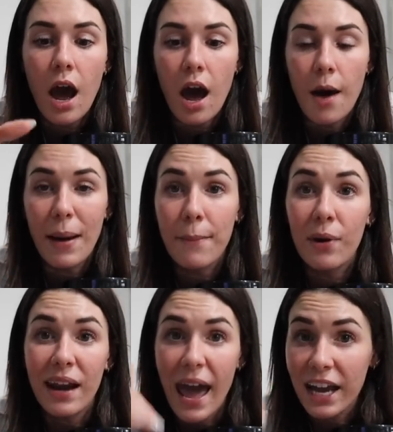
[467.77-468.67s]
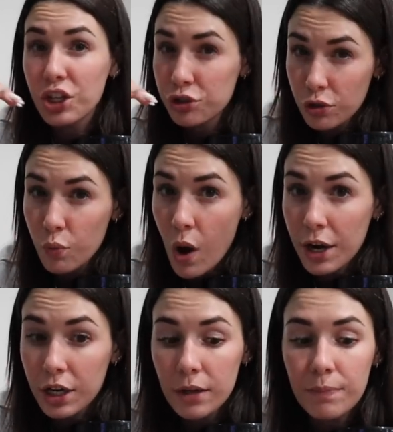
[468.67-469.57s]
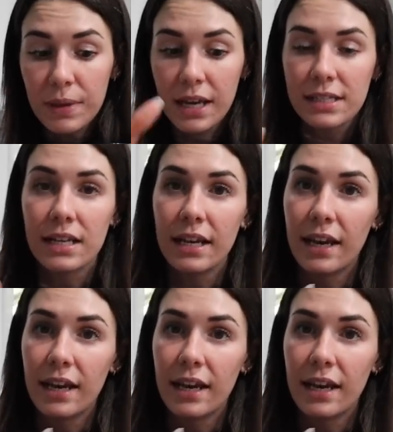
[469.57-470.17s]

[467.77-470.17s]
Um, I put extra water because I